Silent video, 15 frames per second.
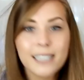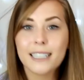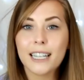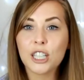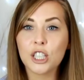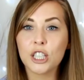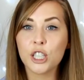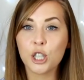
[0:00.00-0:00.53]
is
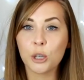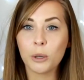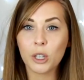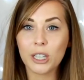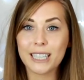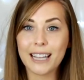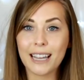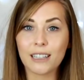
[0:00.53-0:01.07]
actually chewing
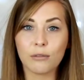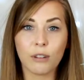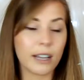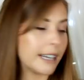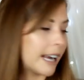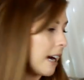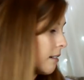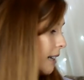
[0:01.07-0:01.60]
on his antler
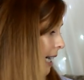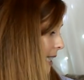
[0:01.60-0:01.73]
right now,